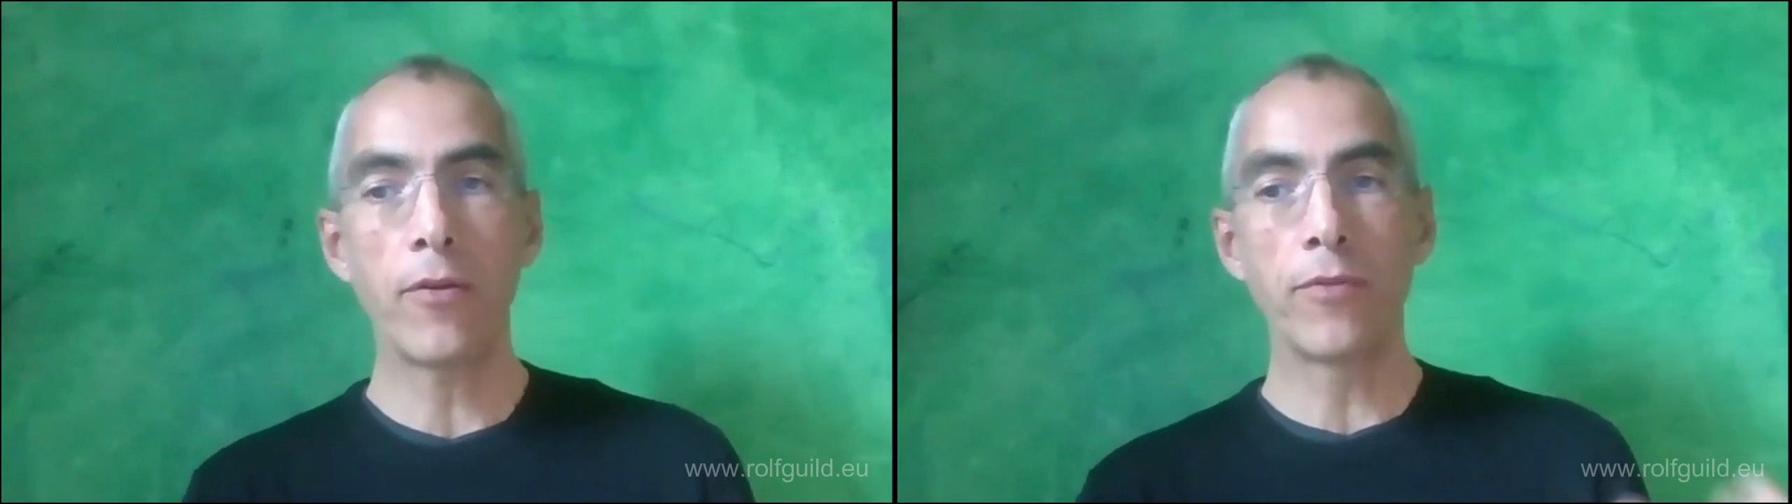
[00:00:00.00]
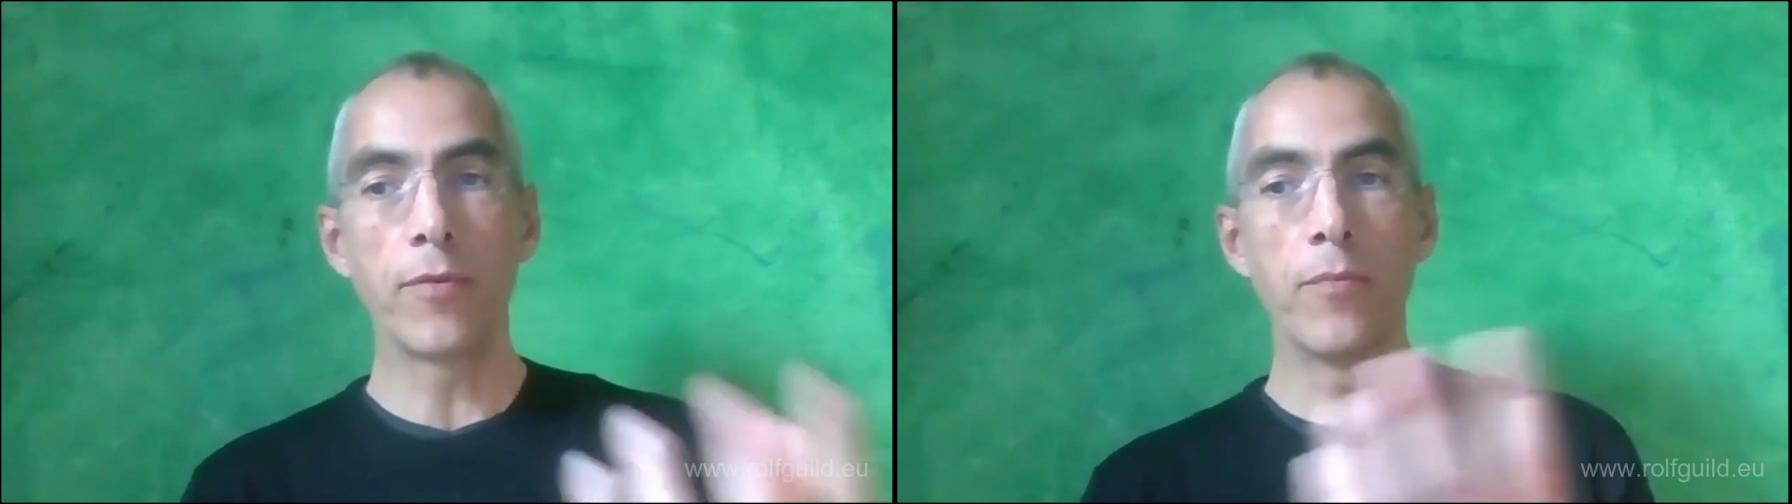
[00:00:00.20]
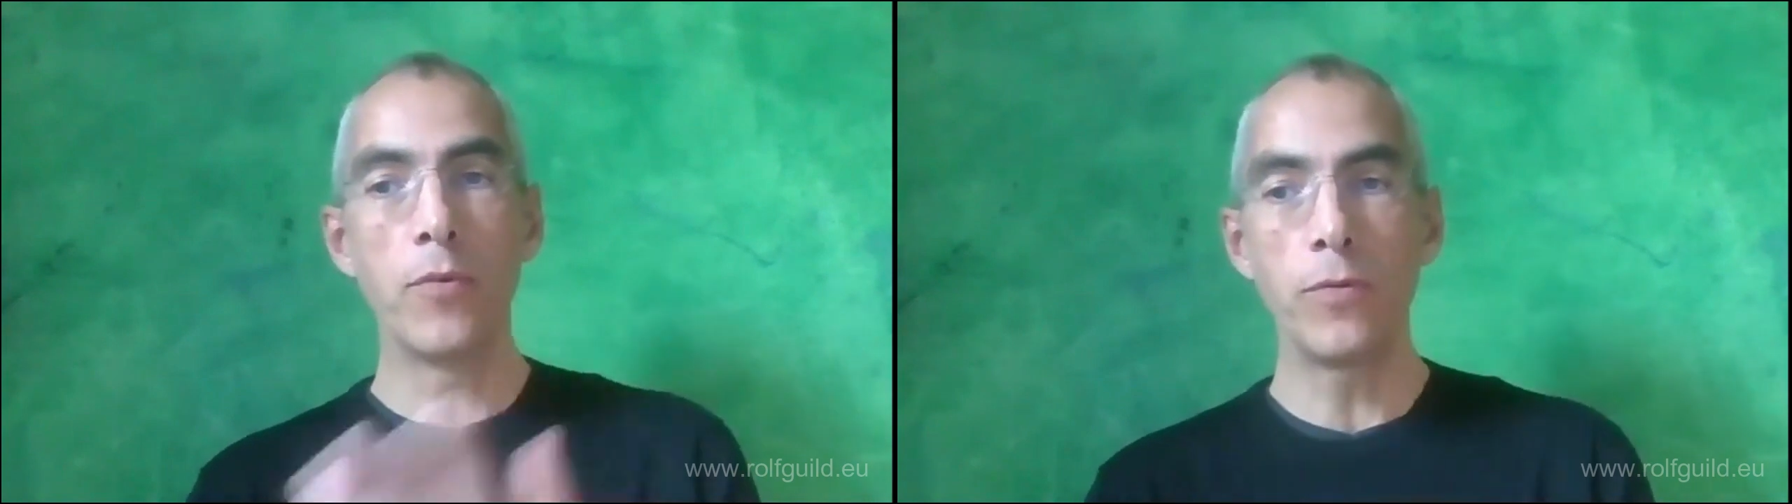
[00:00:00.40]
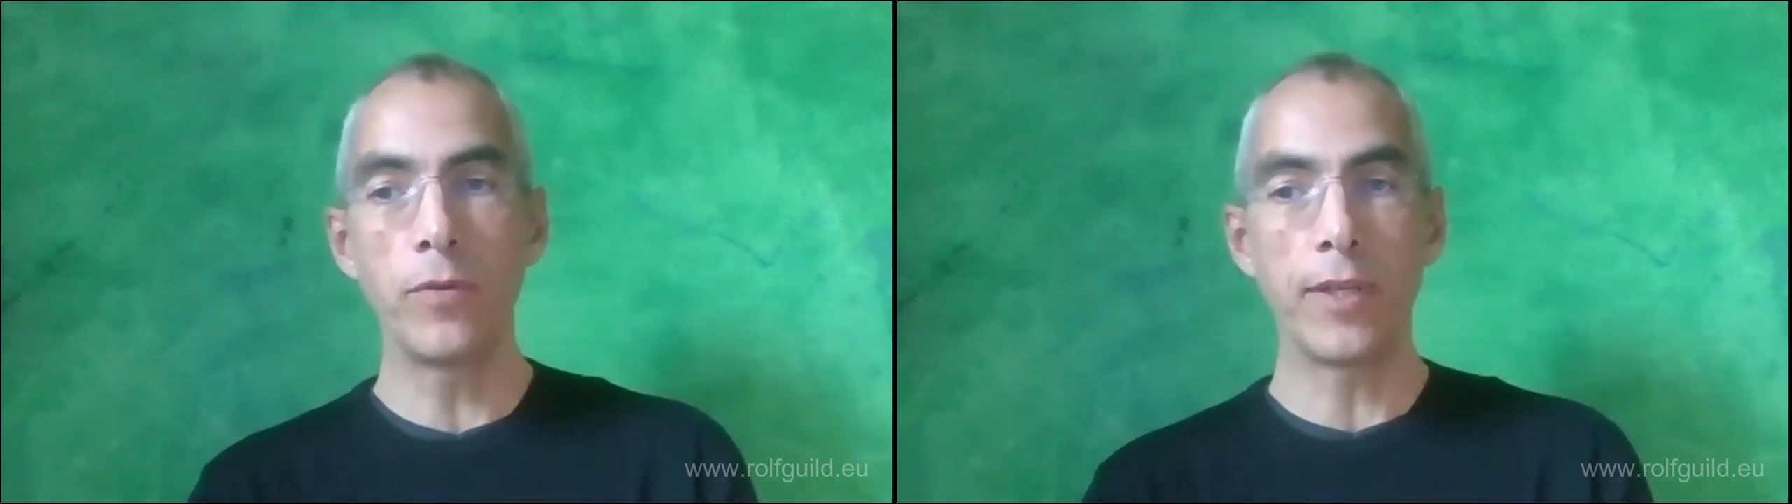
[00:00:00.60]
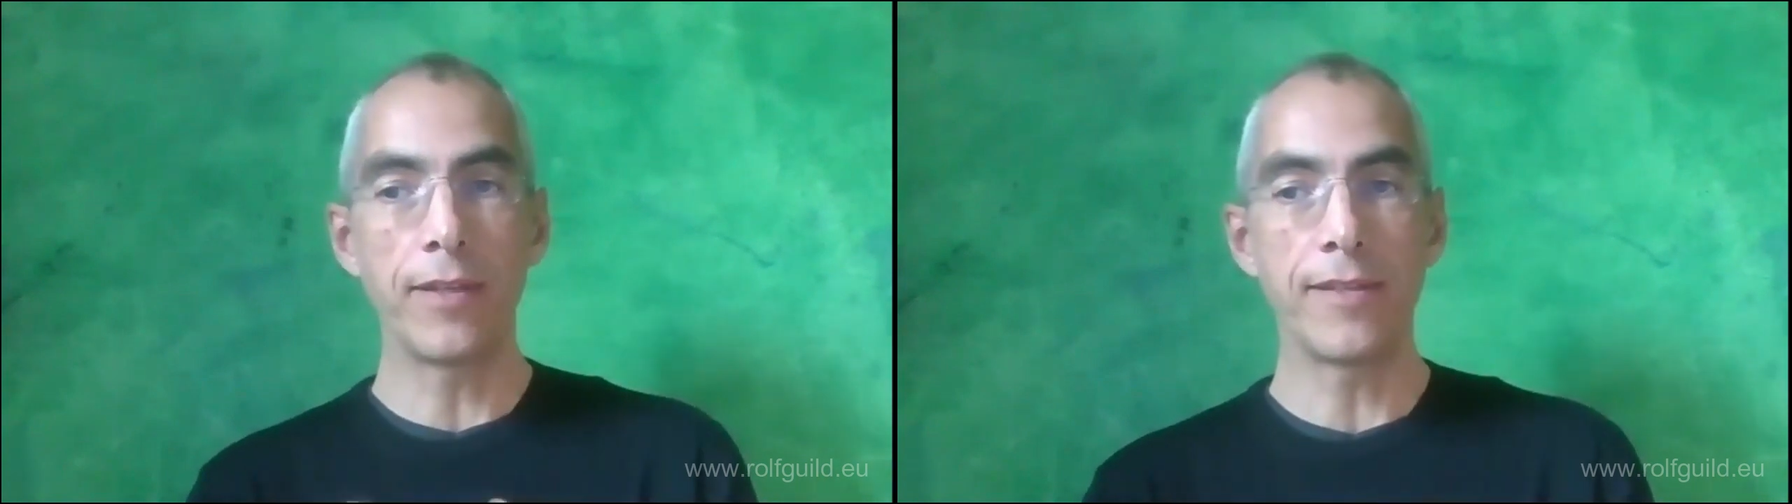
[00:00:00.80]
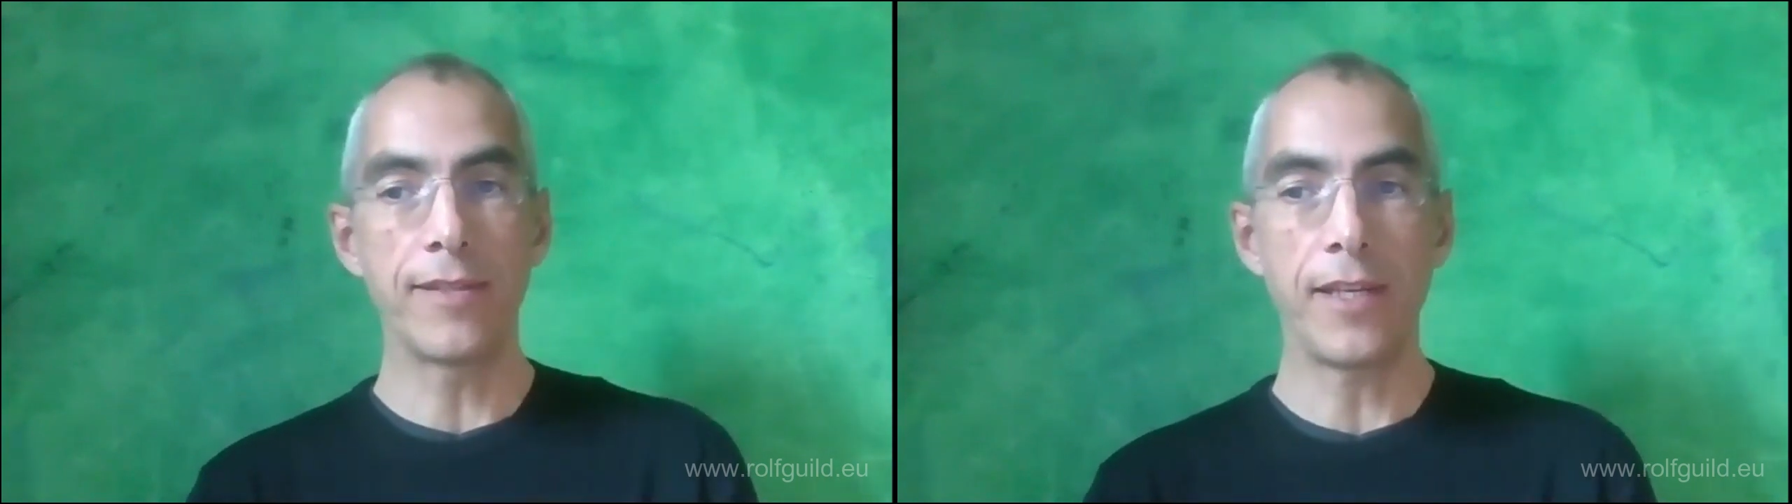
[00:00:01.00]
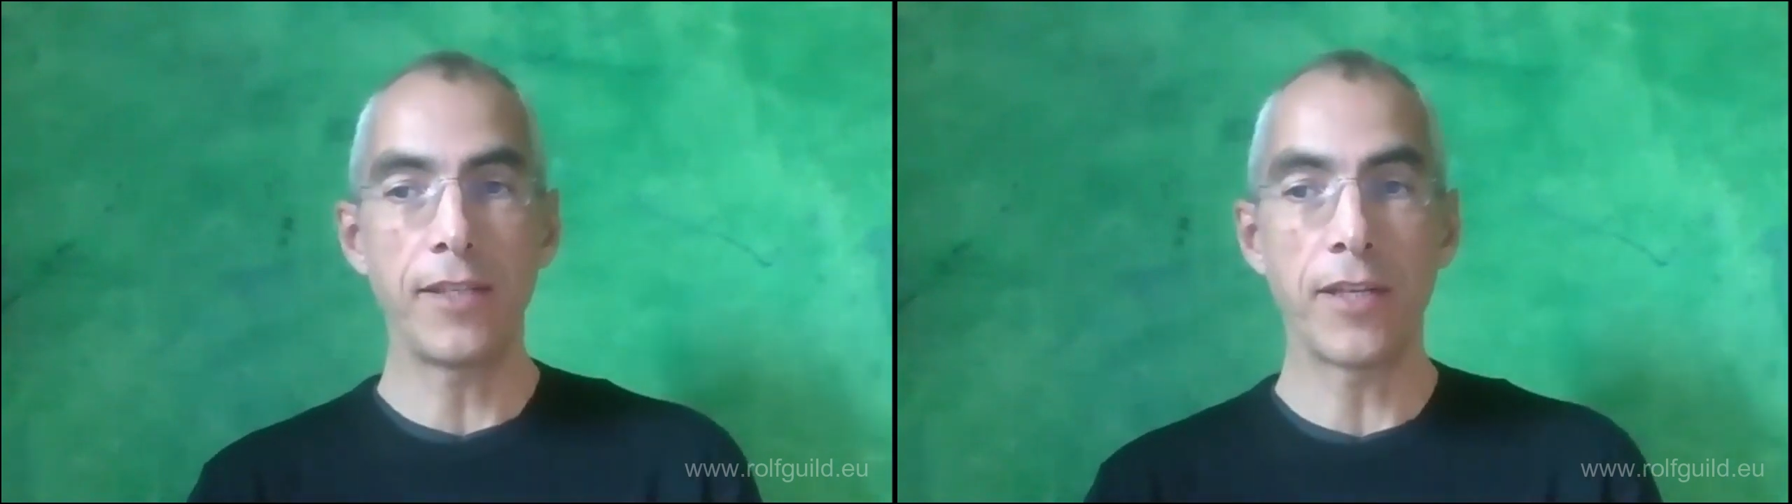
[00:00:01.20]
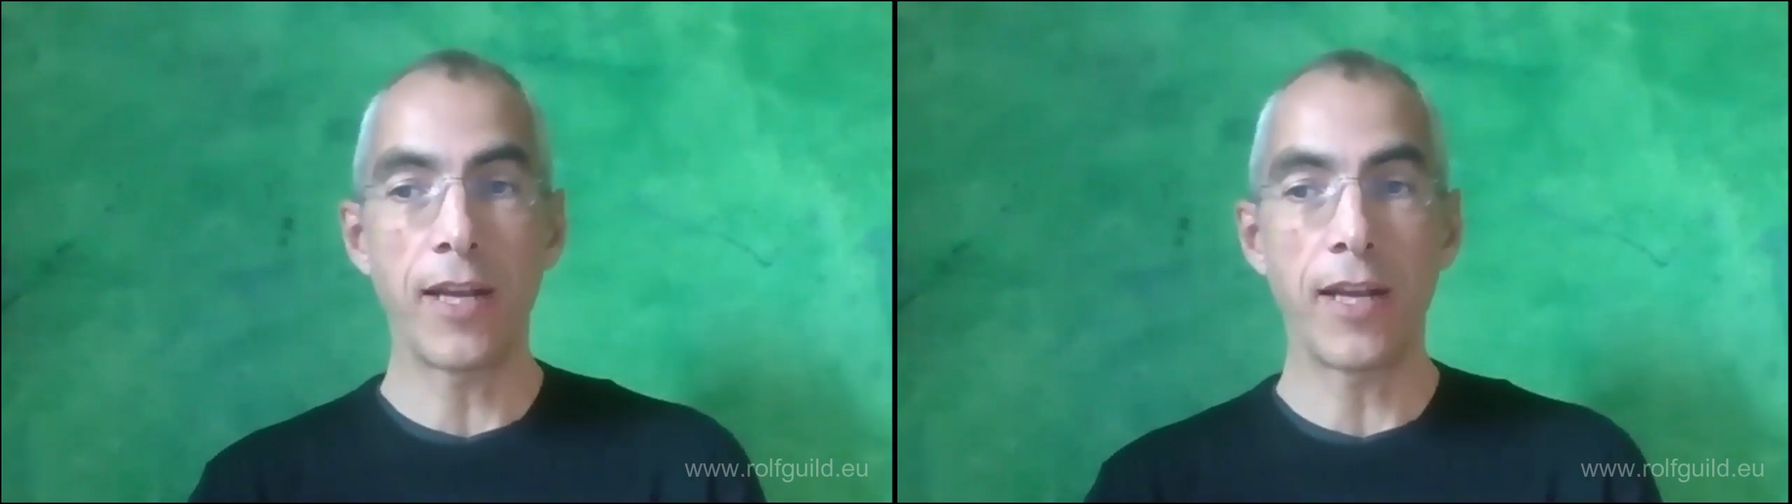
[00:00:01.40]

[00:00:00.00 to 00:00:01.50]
on the moon in this age,